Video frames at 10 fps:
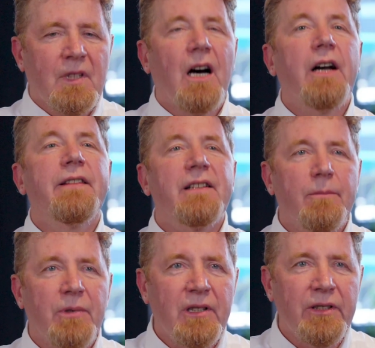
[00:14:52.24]
I think
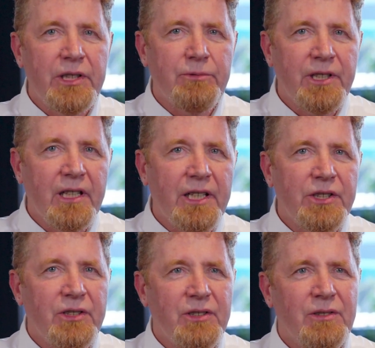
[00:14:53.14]
the part of these
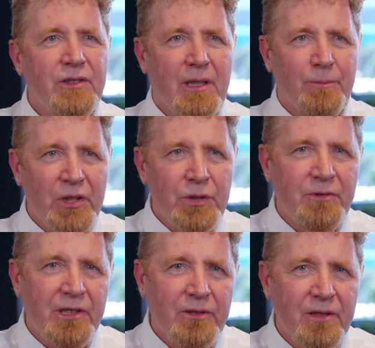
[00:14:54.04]
regulations that I'm
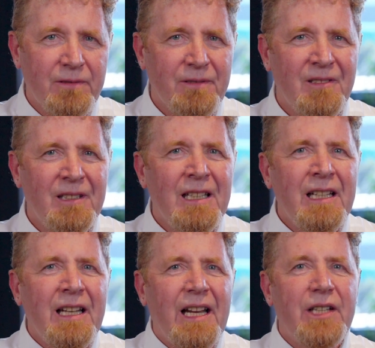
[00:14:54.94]
most proud of
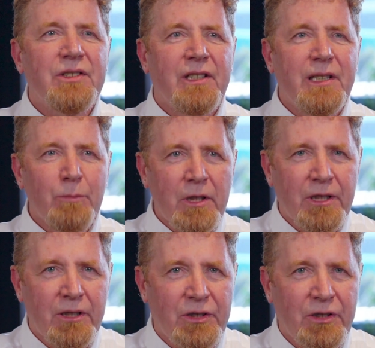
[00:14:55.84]
is the Nimble
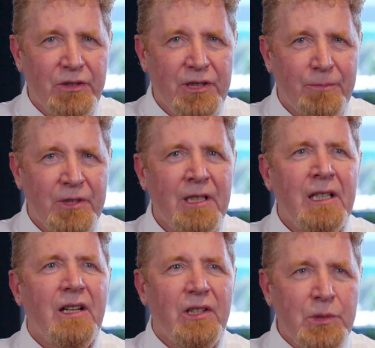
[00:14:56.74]
Cars concept,
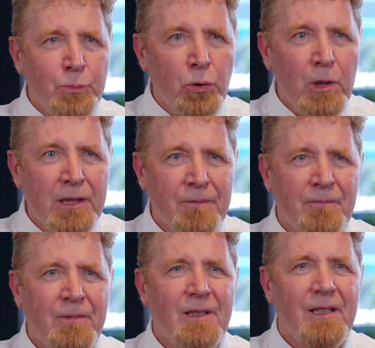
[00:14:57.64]
a smaller,
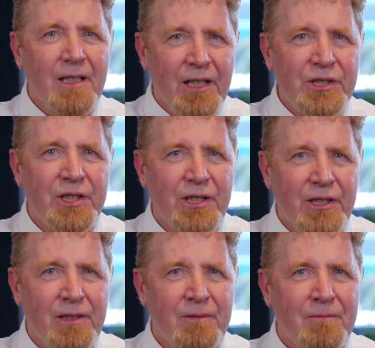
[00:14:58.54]
lighter
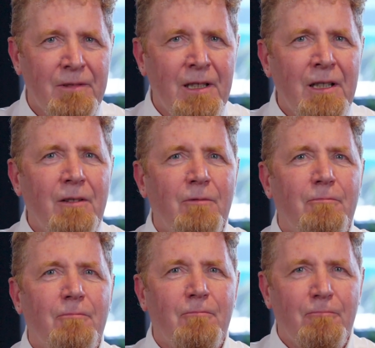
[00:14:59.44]
car
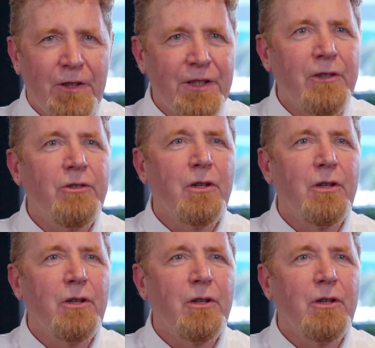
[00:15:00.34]
with no